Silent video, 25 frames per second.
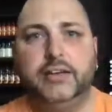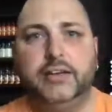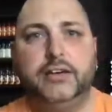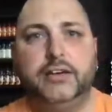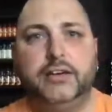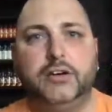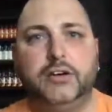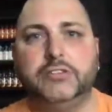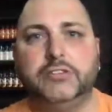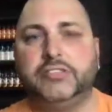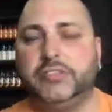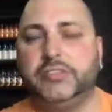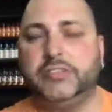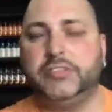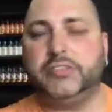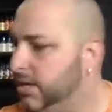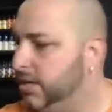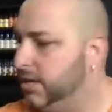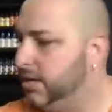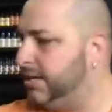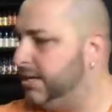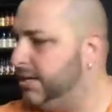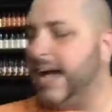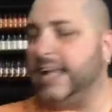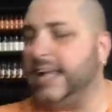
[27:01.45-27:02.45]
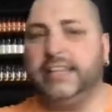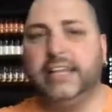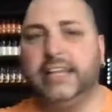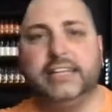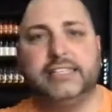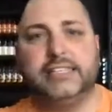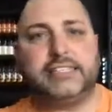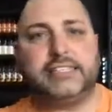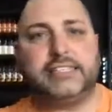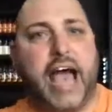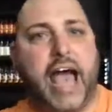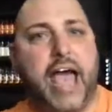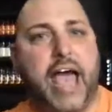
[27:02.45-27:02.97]
Who's you got
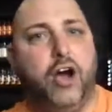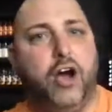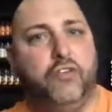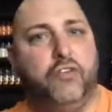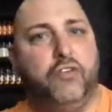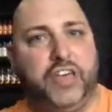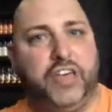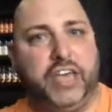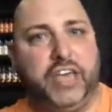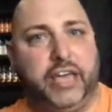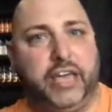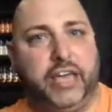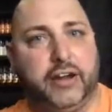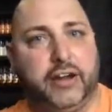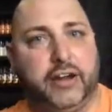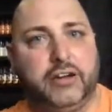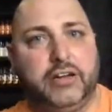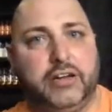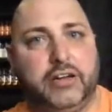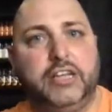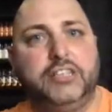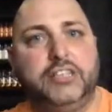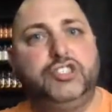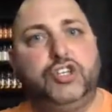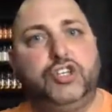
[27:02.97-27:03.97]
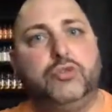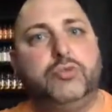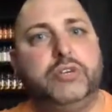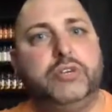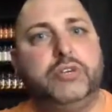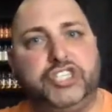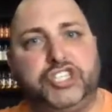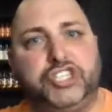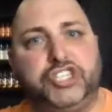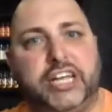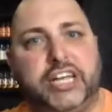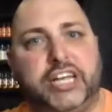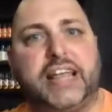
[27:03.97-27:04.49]
this guy over here doing
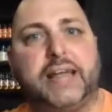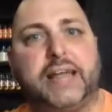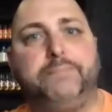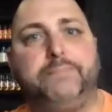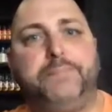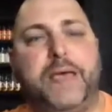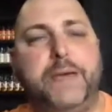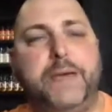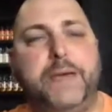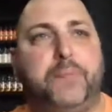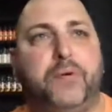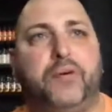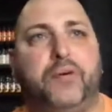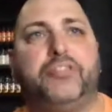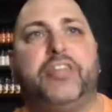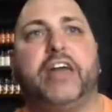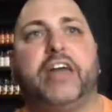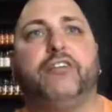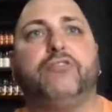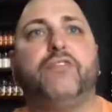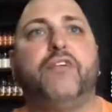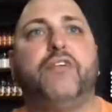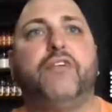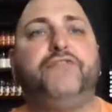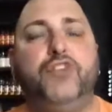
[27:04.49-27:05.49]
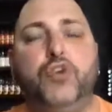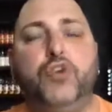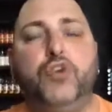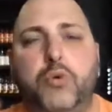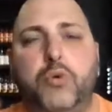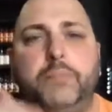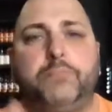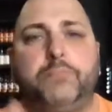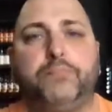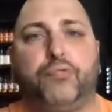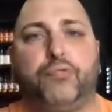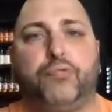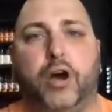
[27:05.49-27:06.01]
shit that people that are
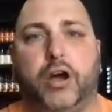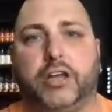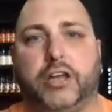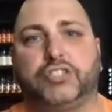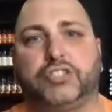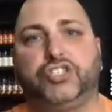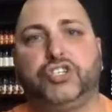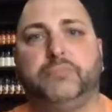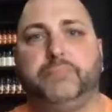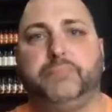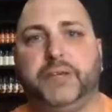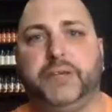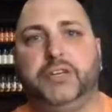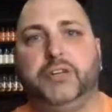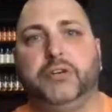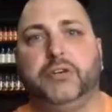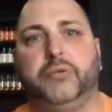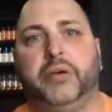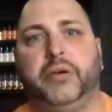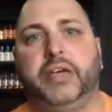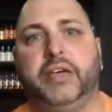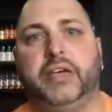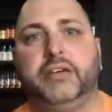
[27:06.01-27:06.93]
reviewing products should be doing.